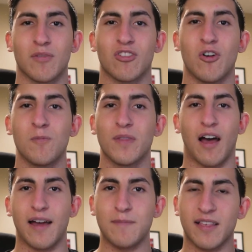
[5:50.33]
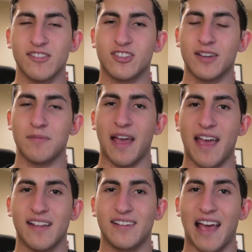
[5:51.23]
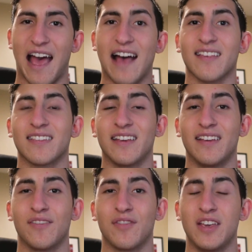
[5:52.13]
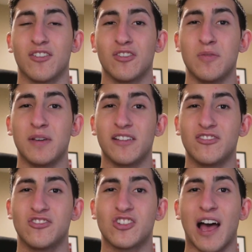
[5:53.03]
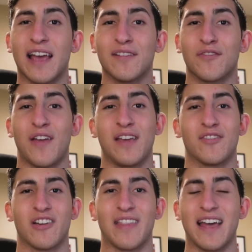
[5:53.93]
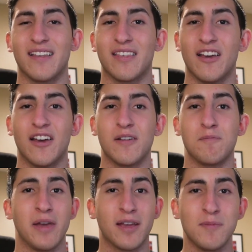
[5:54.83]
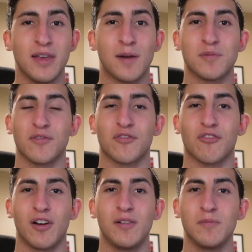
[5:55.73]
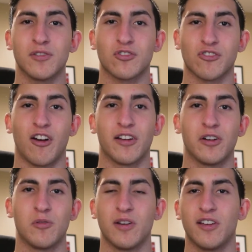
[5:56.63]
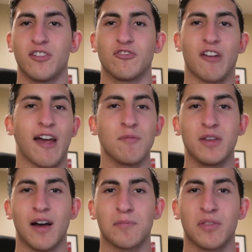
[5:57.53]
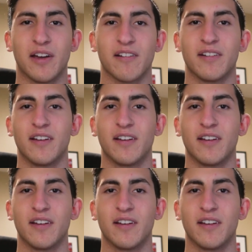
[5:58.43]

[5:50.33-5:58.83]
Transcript: So I messaged him and asked if he could do me a giant favor, and that is pick me up from Toronto, drive me up there,